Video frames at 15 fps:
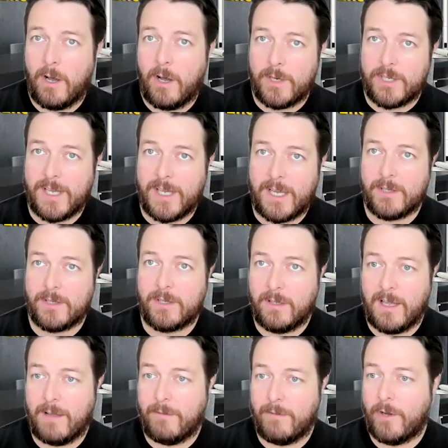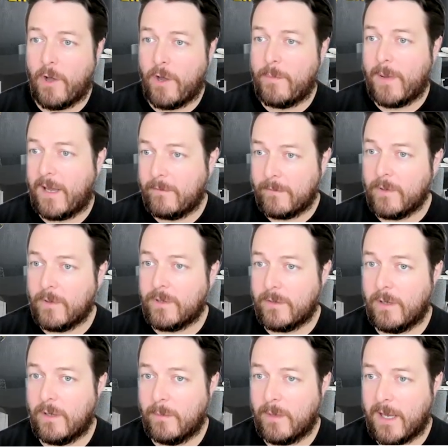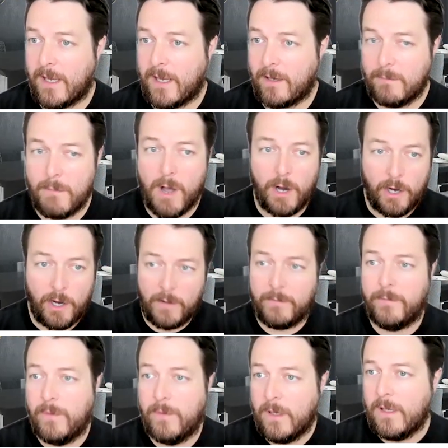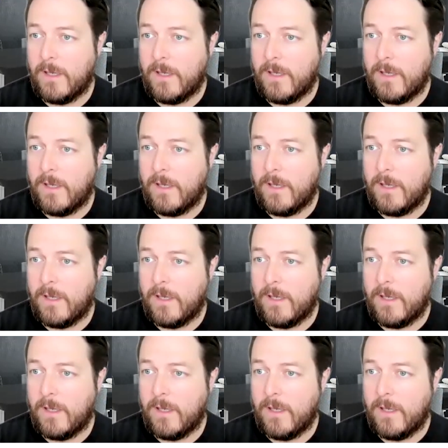Our assessors can have an iPad in front of them and they can mark off